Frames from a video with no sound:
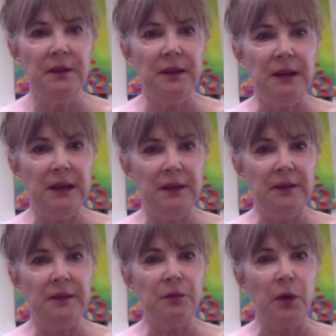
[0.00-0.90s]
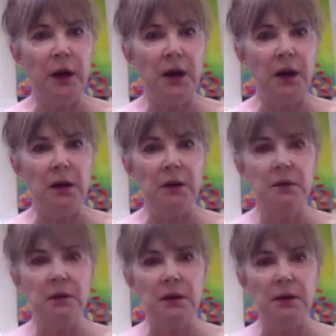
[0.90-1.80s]
things where
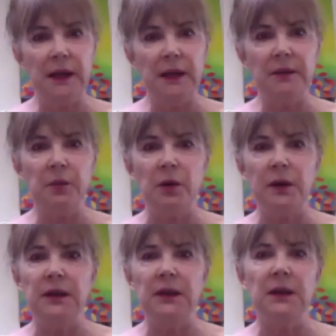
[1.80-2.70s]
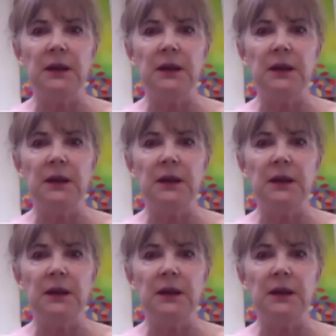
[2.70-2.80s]
the ladies were in